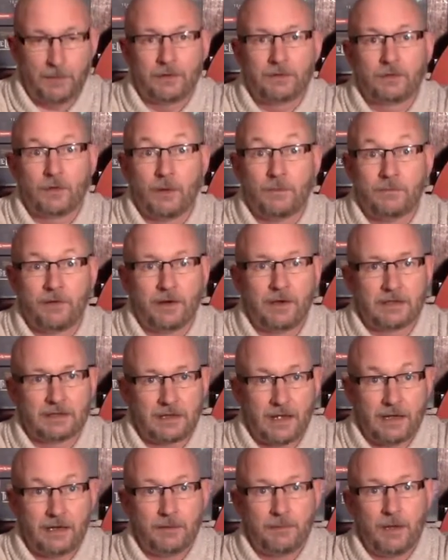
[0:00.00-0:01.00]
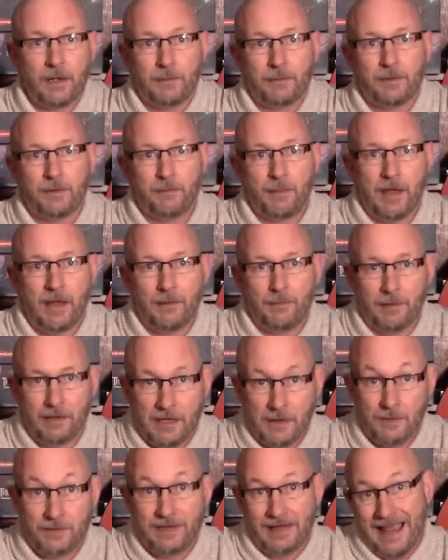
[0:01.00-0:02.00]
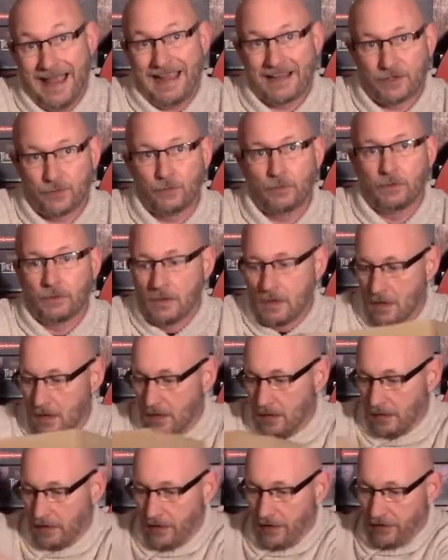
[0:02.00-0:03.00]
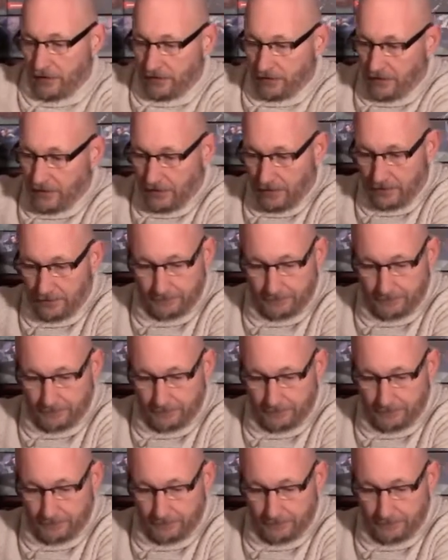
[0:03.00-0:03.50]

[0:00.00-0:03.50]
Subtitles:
and so I'm very excited to be able to play with the actual character here.